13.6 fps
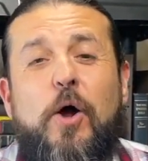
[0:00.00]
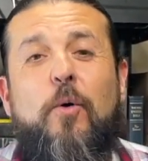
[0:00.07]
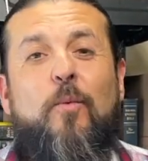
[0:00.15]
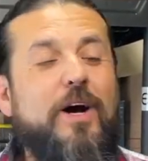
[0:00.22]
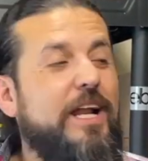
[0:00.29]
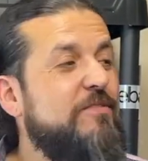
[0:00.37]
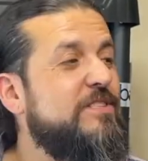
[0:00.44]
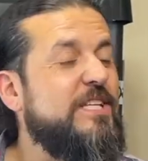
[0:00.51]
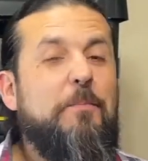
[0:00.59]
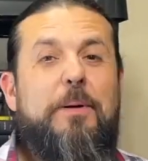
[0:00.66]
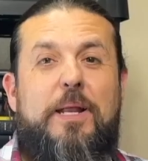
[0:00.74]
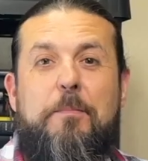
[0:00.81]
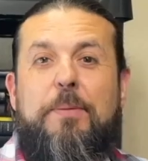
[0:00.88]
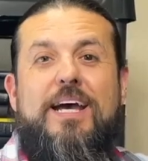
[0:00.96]
What if
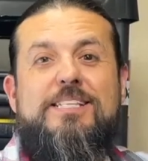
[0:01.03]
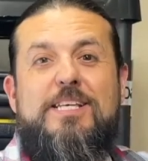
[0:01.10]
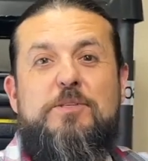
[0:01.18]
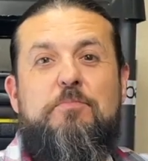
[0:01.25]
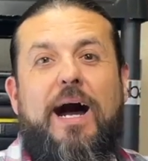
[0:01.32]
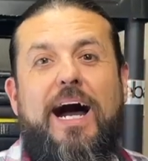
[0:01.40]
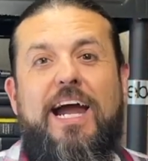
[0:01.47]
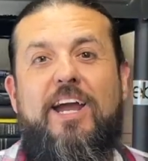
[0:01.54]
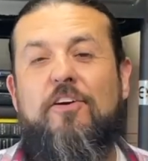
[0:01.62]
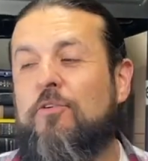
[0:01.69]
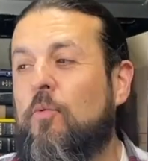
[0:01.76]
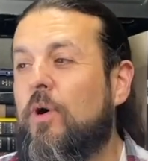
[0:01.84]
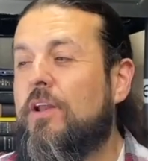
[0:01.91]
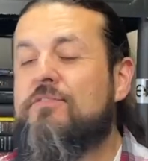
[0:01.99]
somebody passes by,
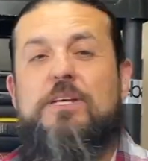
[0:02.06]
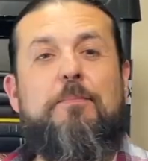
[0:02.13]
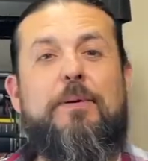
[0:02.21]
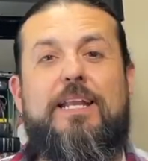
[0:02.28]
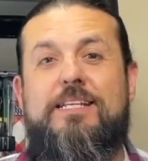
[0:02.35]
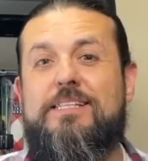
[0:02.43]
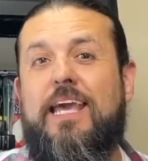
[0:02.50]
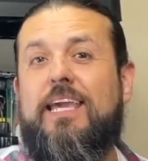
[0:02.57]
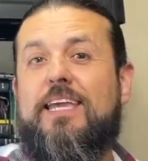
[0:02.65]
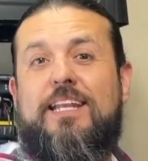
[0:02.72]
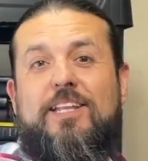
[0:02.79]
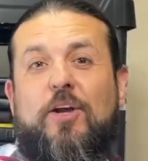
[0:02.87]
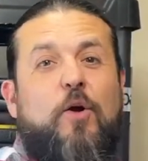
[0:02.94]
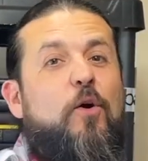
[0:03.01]
or what if somebody's naked
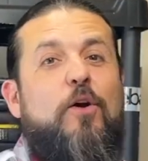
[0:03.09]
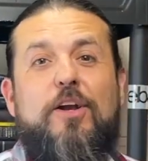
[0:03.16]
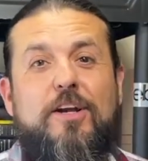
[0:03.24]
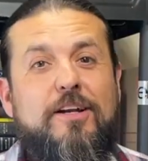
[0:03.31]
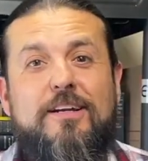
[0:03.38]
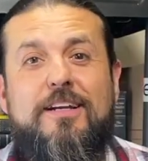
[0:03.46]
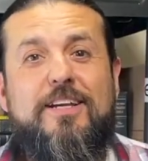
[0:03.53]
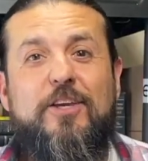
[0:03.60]
in the corner?